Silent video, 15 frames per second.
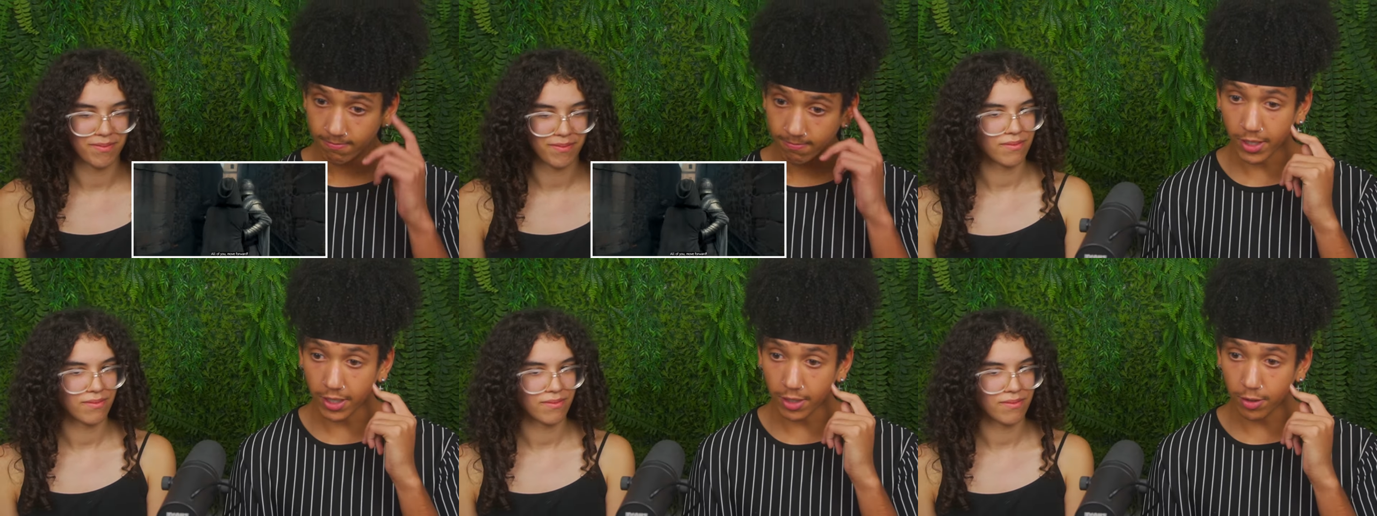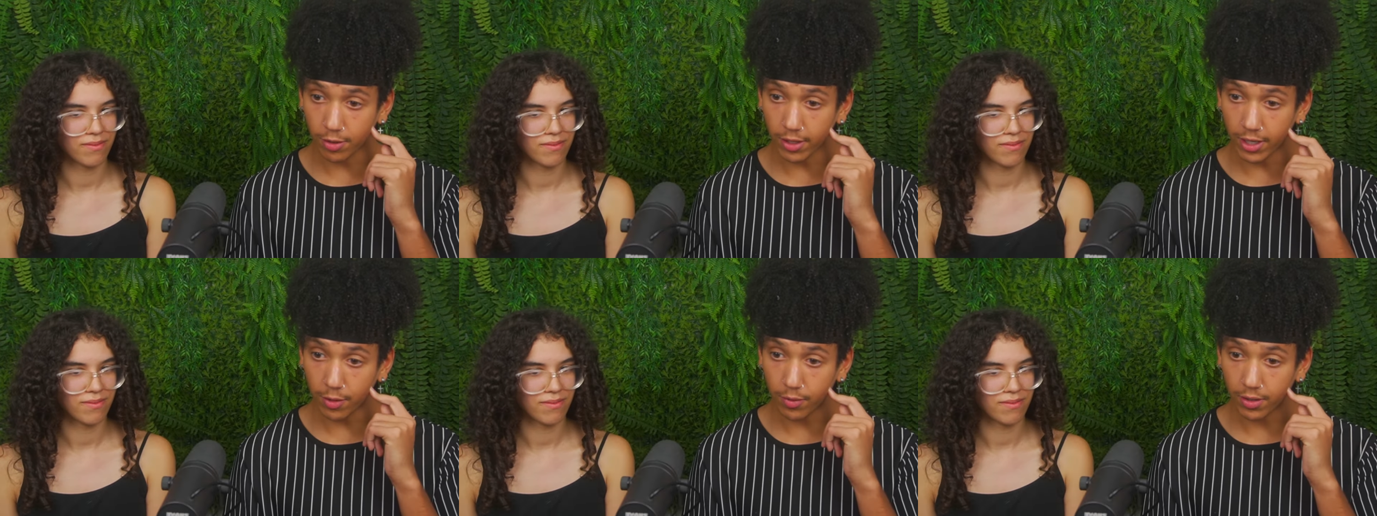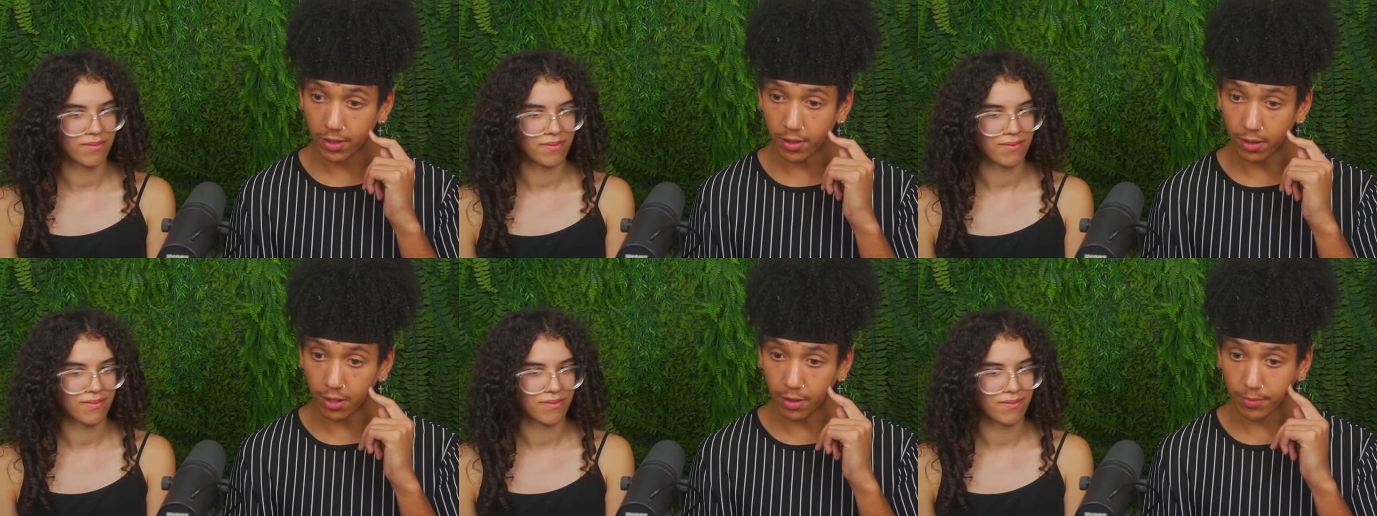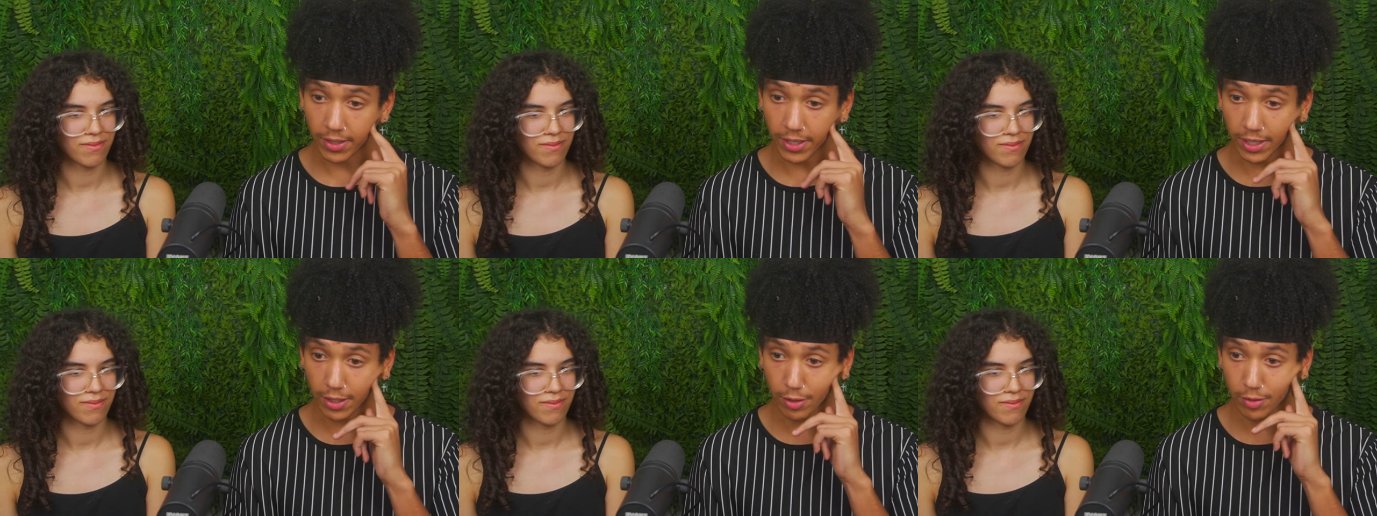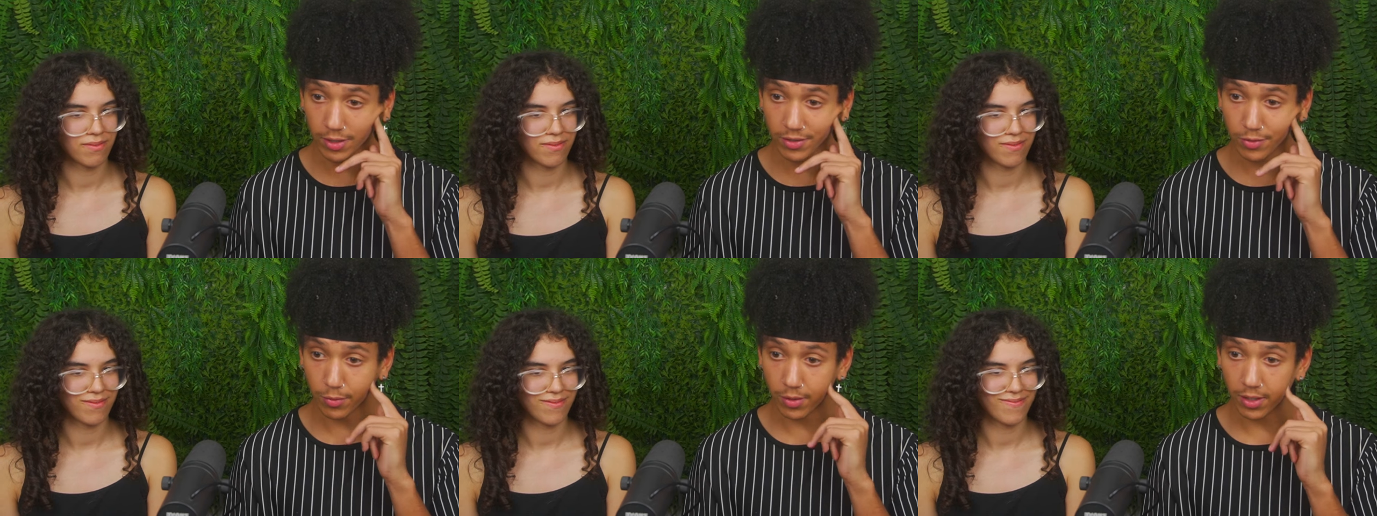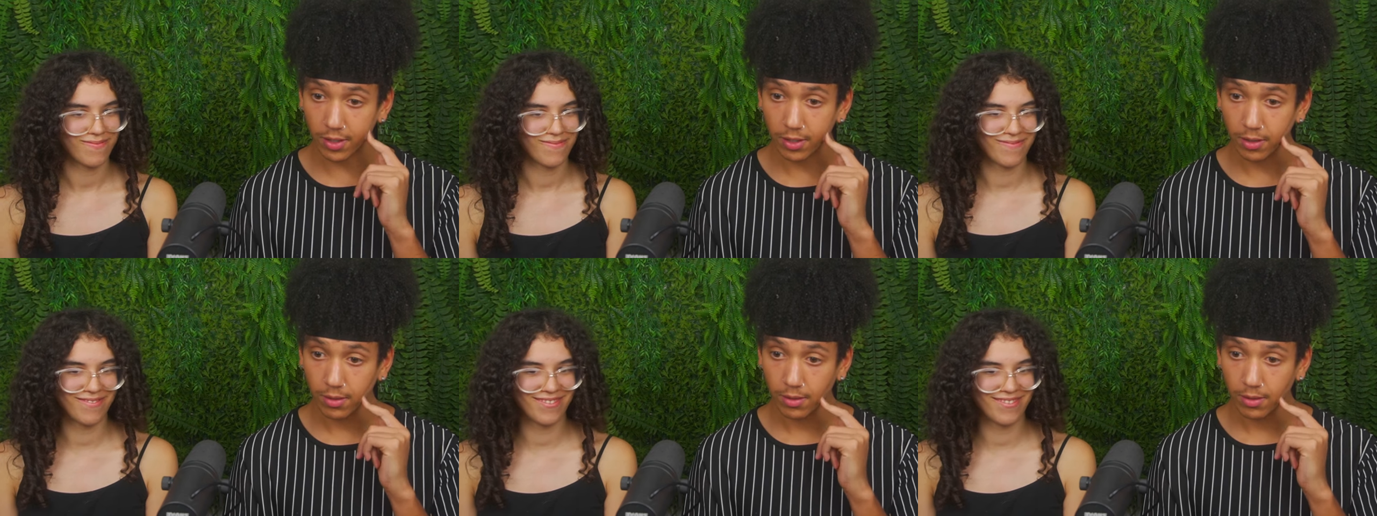Speaker 1: Can't go that way. Oh, can't go this way.